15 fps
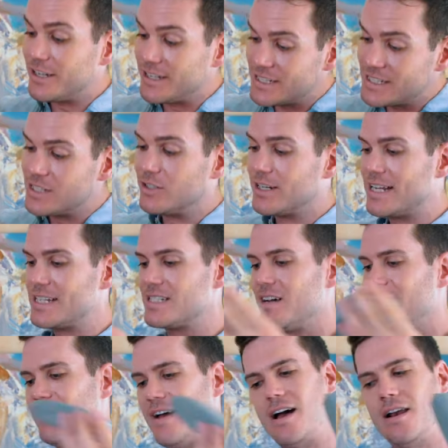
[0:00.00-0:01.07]
you can still get
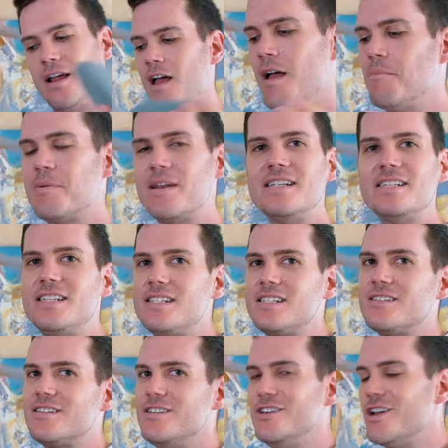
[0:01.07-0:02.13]
stuff out but it's
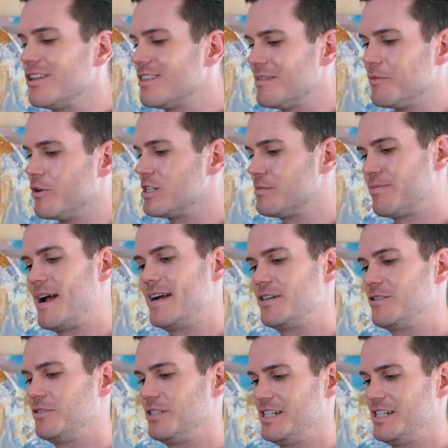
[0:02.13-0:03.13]
just not the most practical